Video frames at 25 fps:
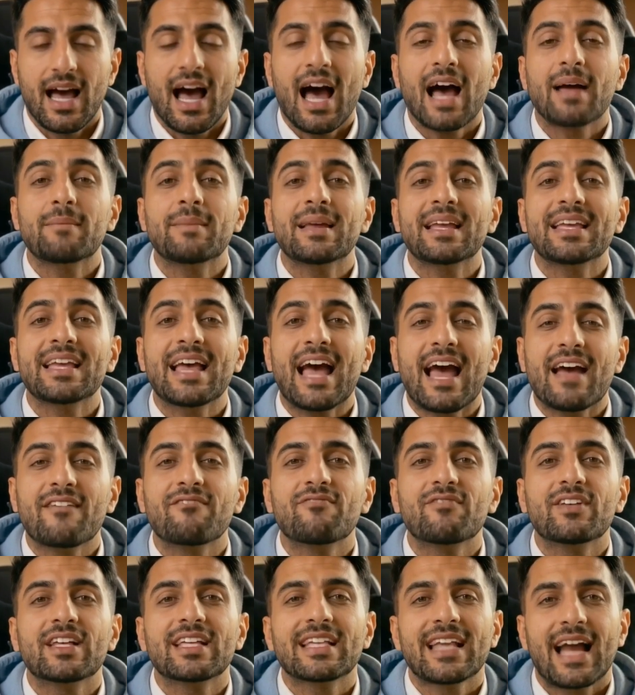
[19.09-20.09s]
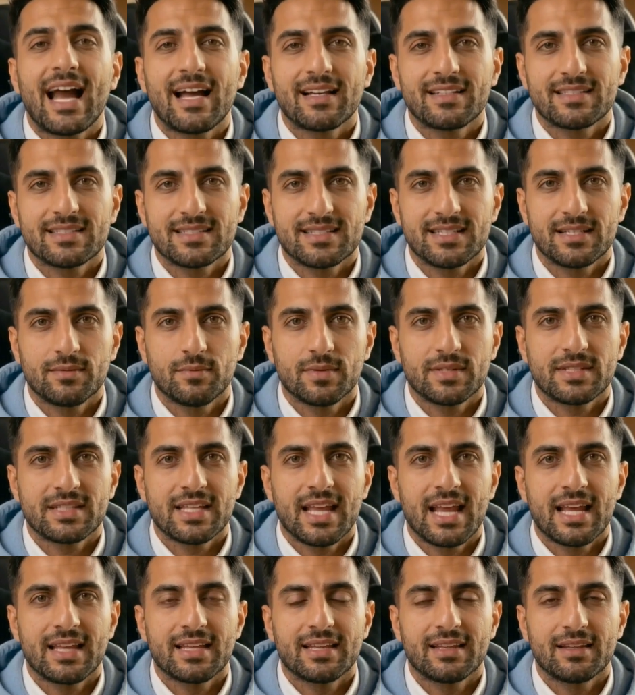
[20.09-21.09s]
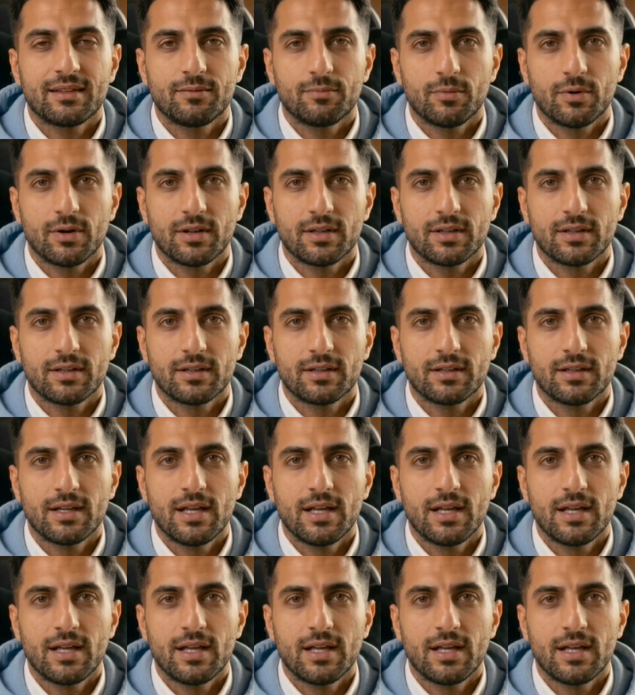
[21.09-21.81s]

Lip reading: I made every analysis mistake in the book.